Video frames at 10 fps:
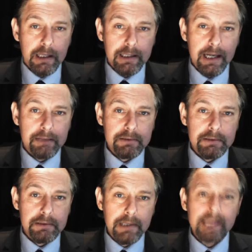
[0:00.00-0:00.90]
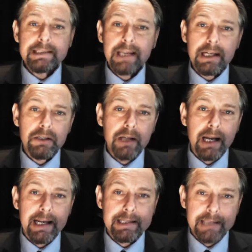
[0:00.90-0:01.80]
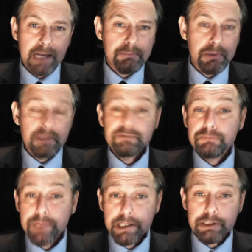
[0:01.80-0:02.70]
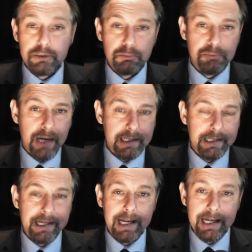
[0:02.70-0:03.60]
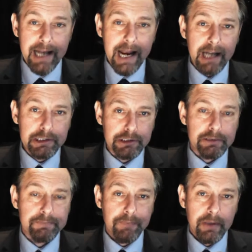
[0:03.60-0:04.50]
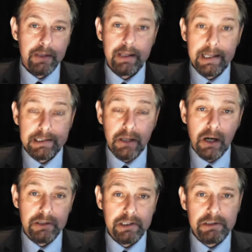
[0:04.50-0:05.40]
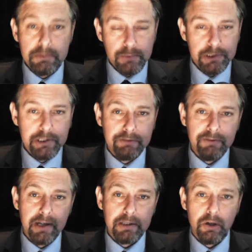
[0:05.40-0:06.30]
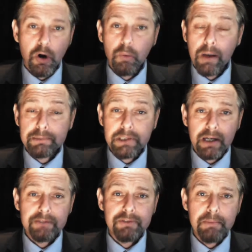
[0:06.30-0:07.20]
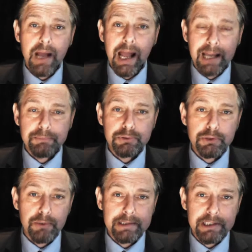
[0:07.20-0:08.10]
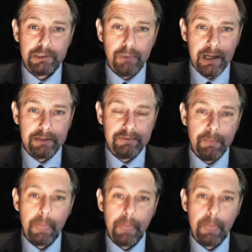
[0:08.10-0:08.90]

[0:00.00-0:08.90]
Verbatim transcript: Now, let's take a look at an example of regional branding in action. This article, which you can find on our website from April twenty twelve,